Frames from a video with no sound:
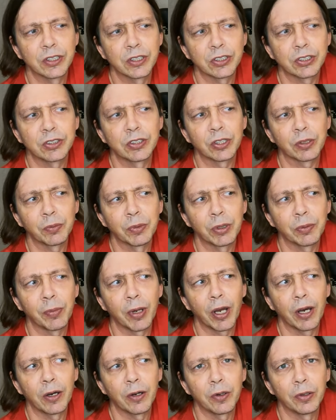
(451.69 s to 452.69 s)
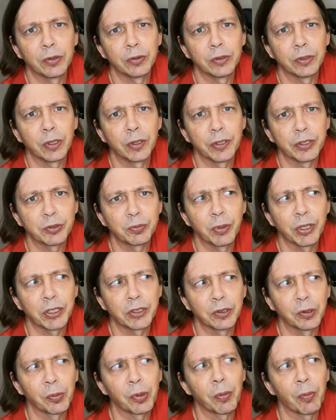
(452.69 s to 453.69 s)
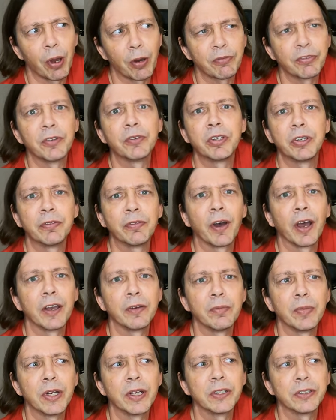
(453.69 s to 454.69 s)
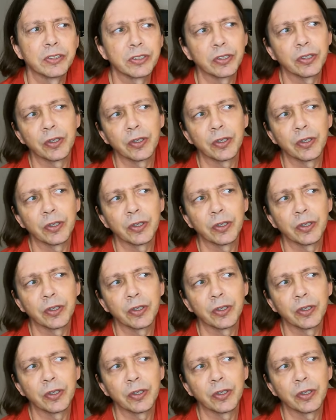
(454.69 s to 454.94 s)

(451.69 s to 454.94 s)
This took me about, on this bike, took me about 55 minutes.